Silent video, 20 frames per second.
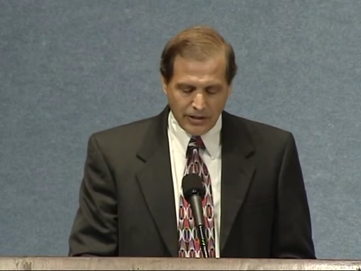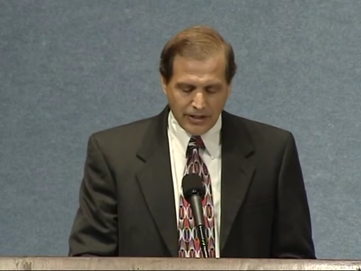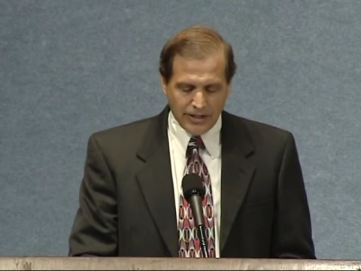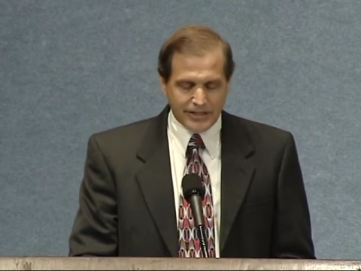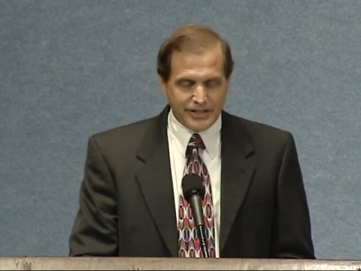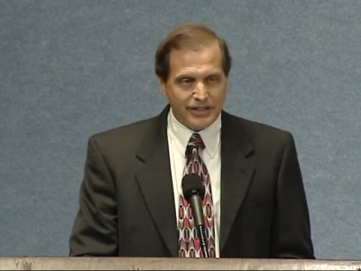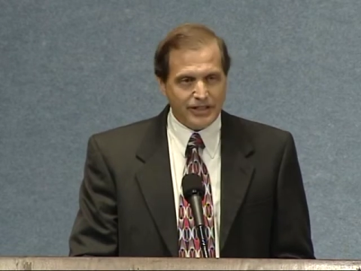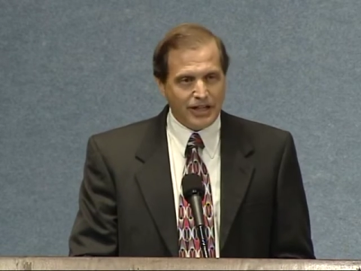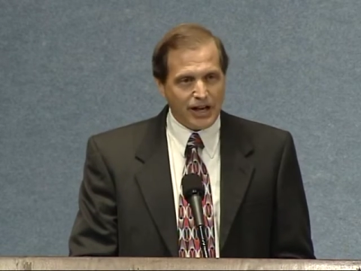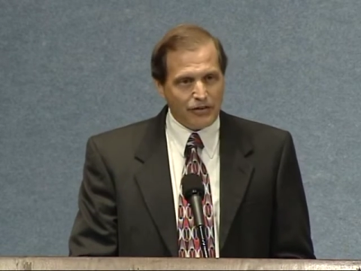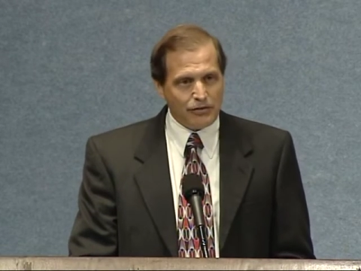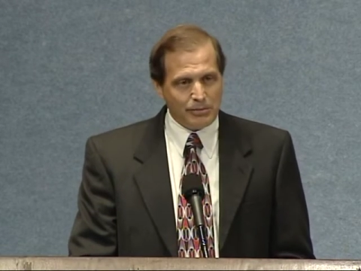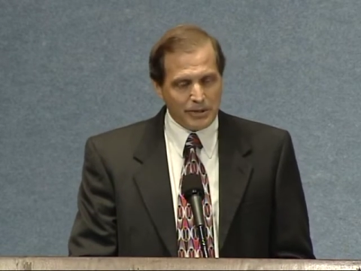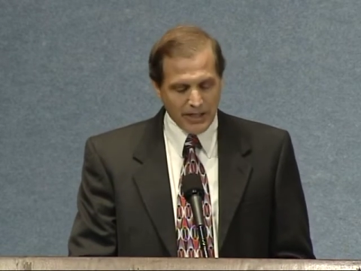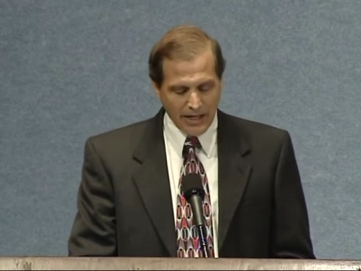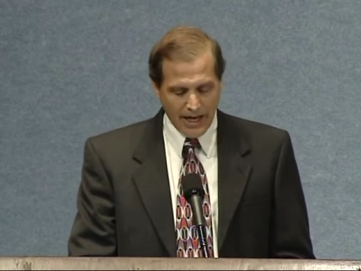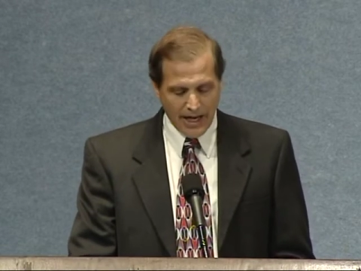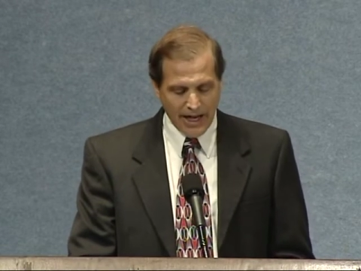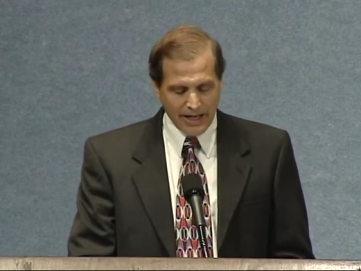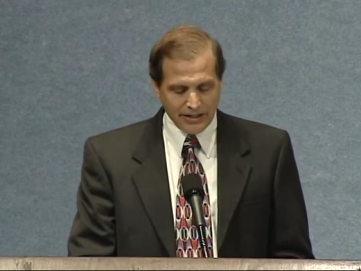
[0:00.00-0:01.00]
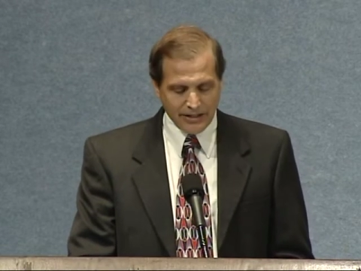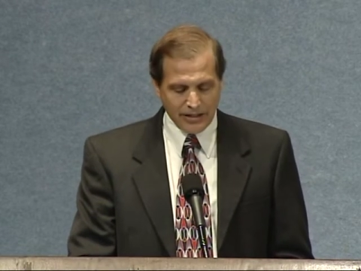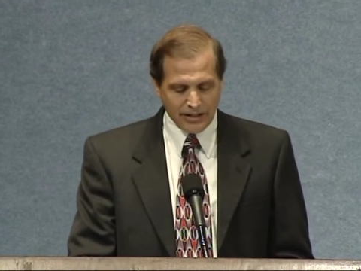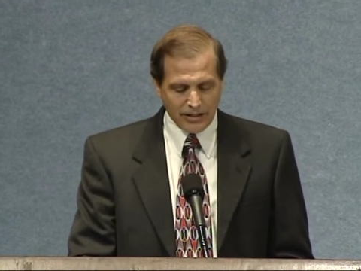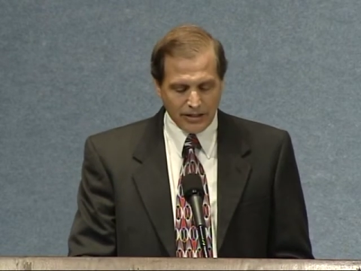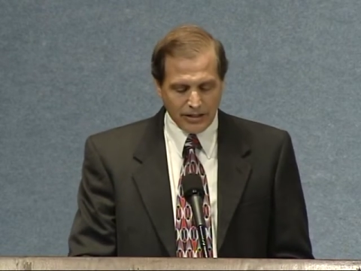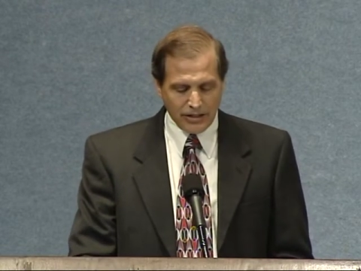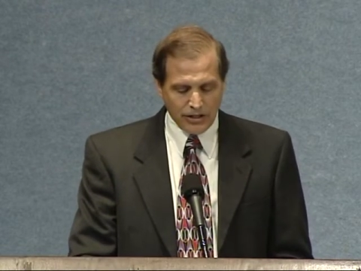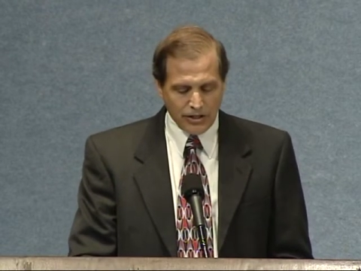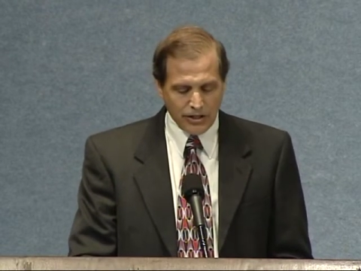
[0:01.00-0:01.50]
is the government
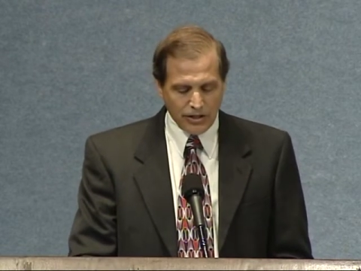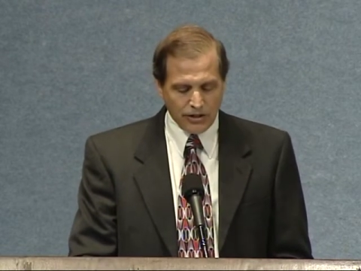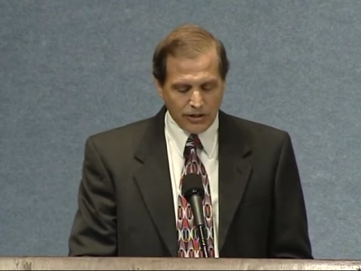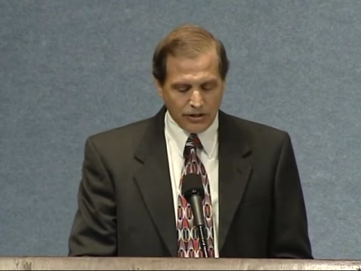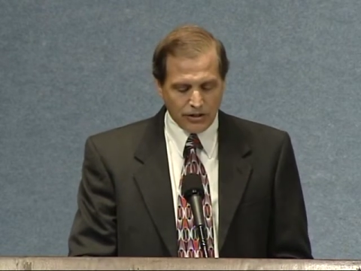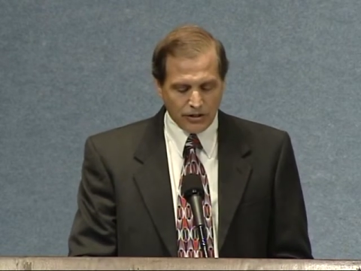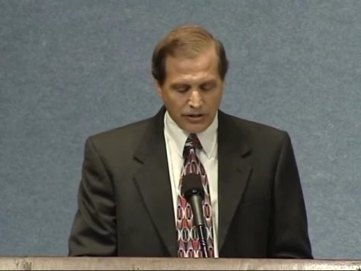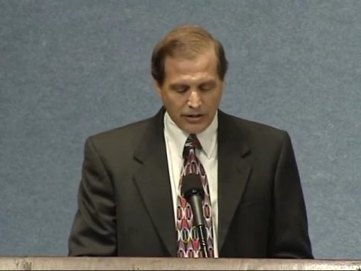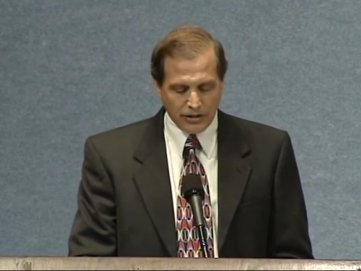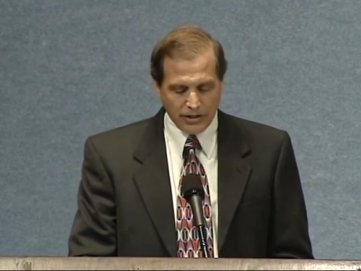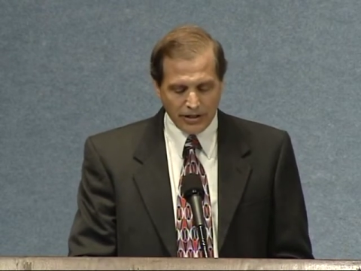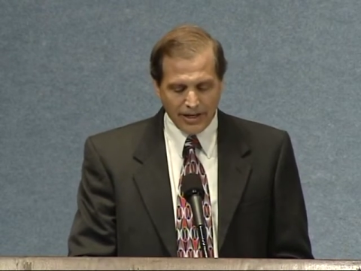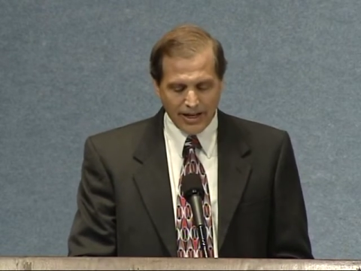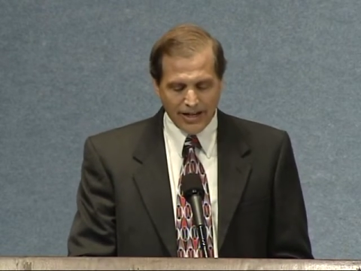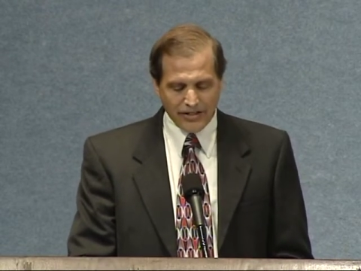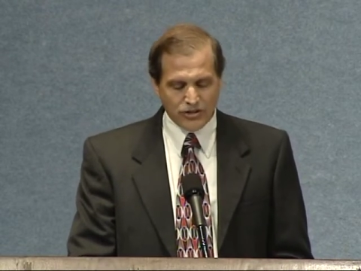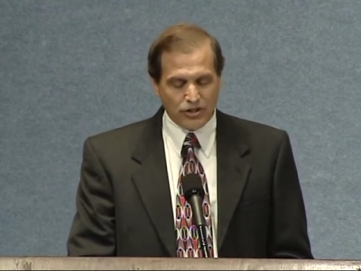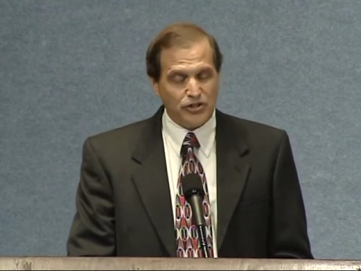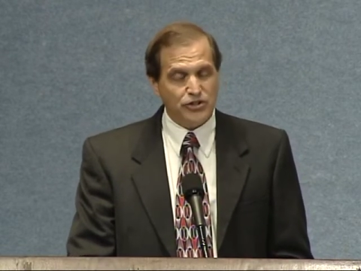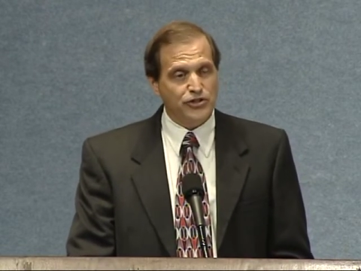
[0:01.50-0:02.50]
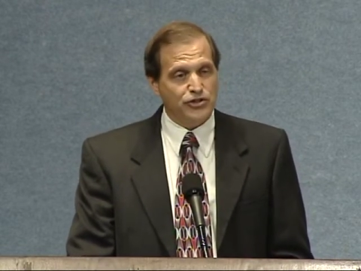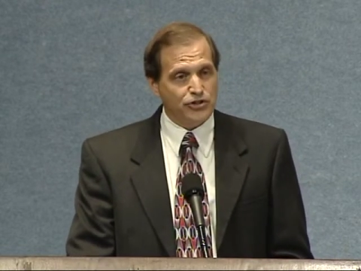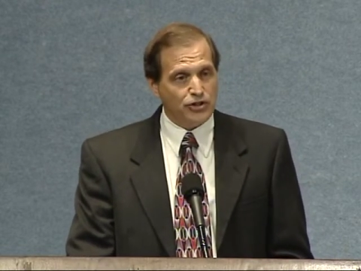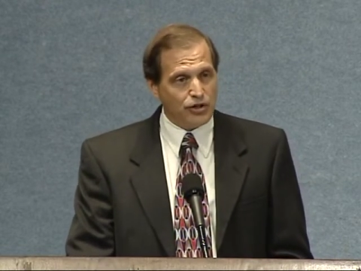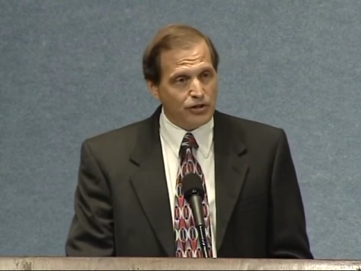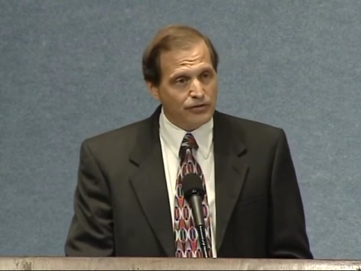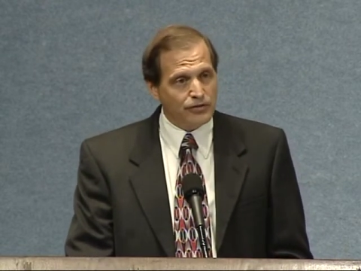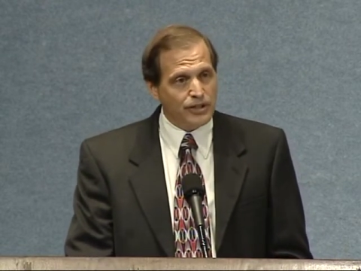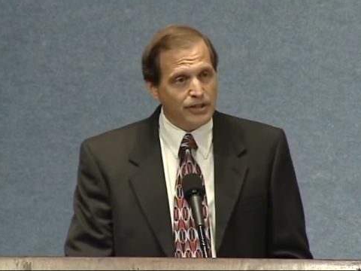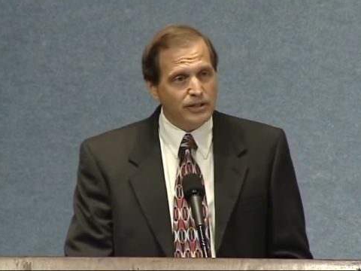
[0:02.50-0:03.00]
acting here as our
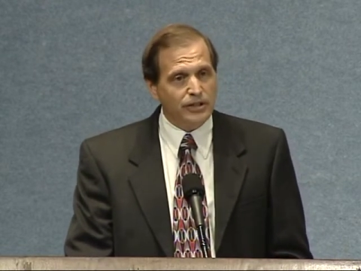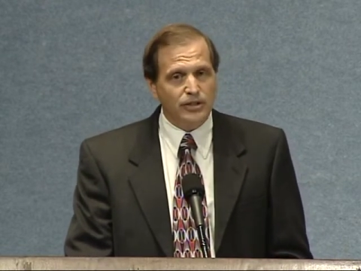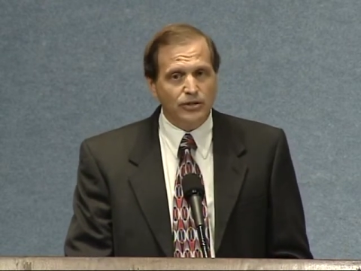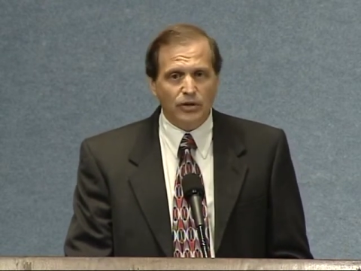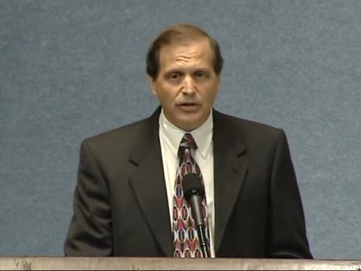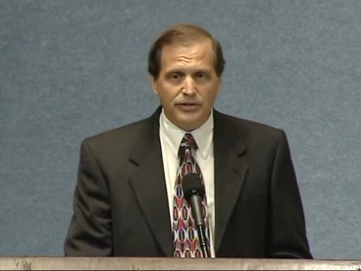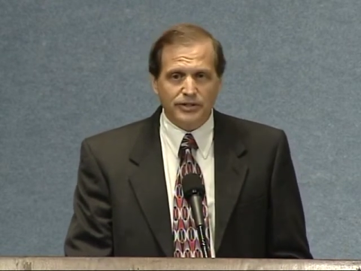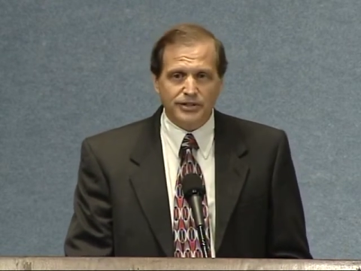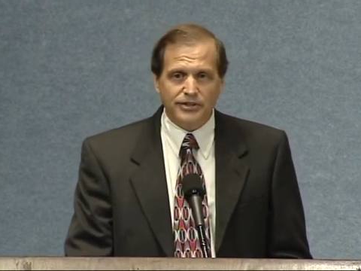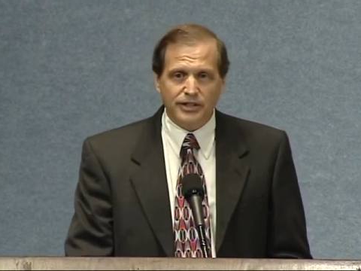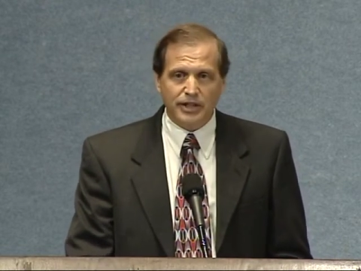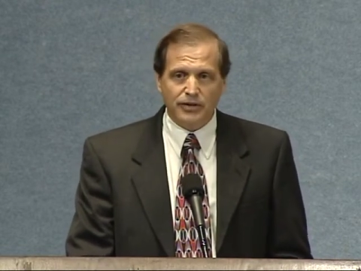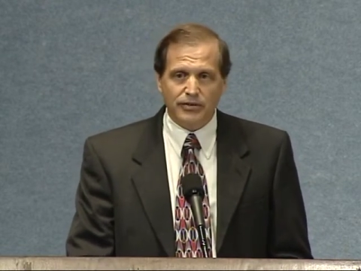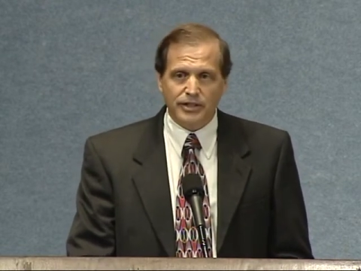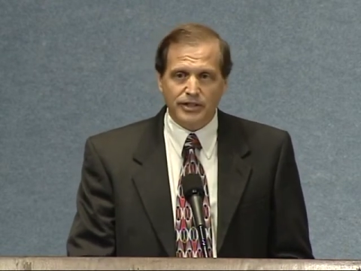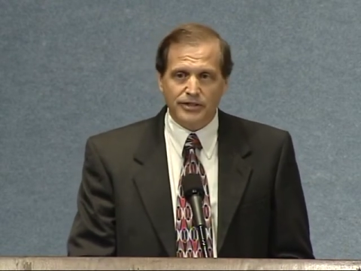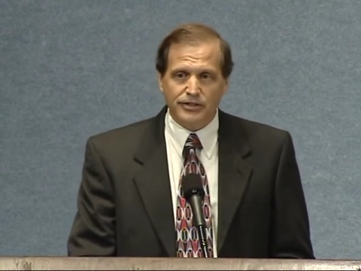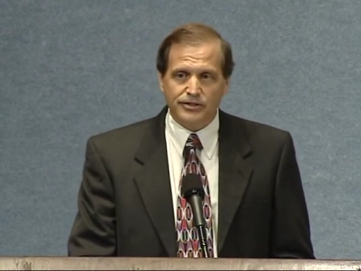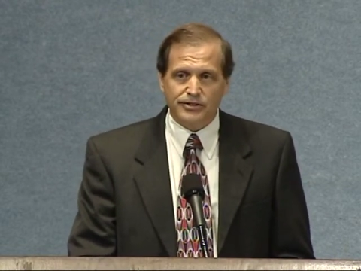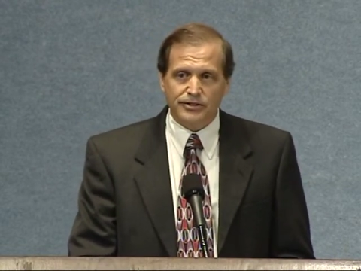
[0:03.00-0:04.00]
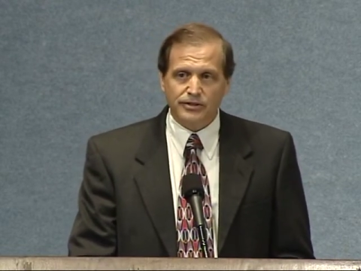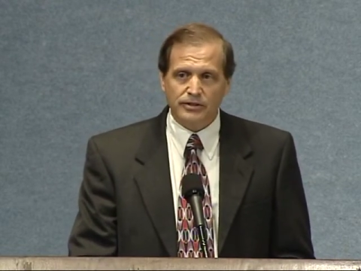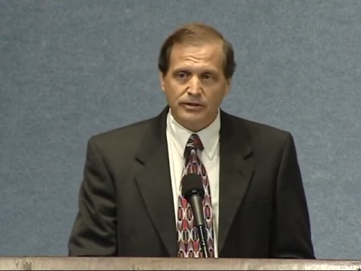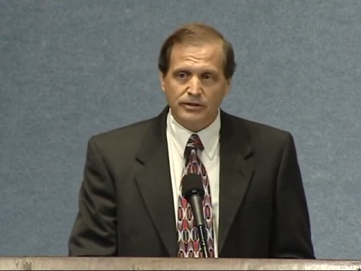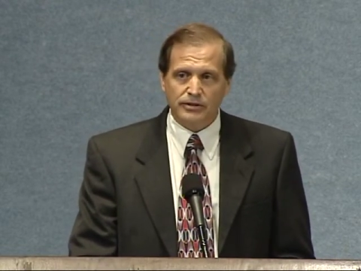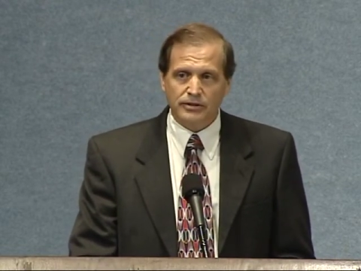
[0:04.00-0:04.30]
servant in all these areas?